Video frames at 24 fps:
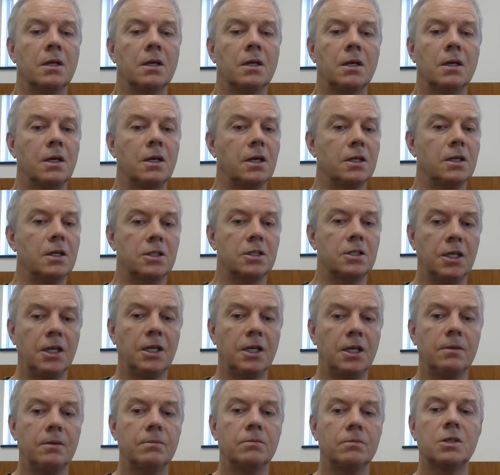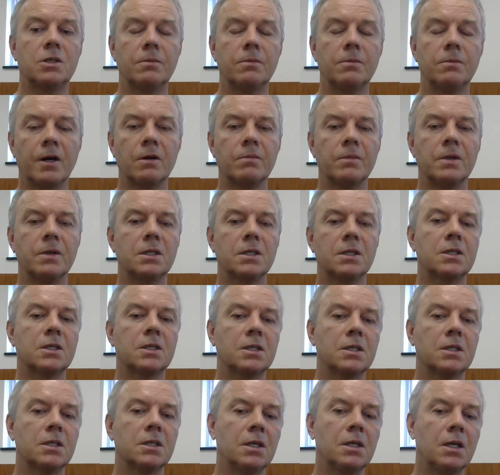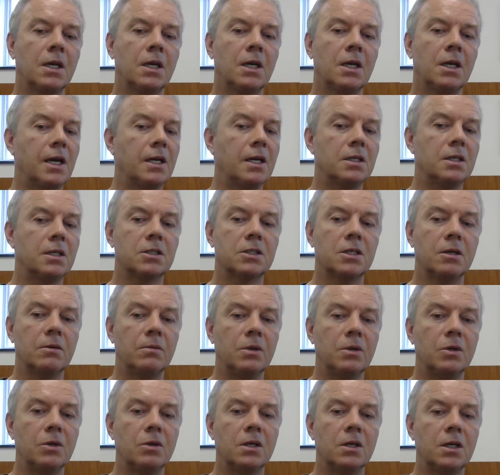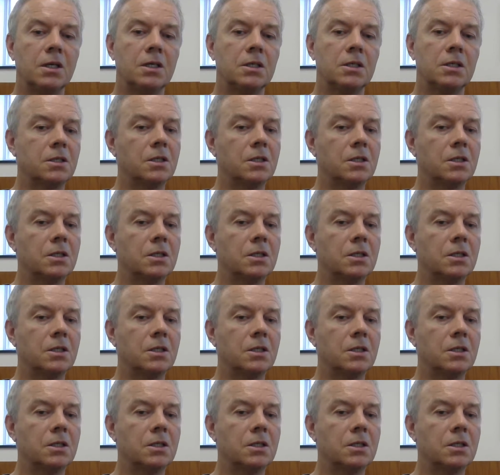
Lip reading: as teams, departments, as communities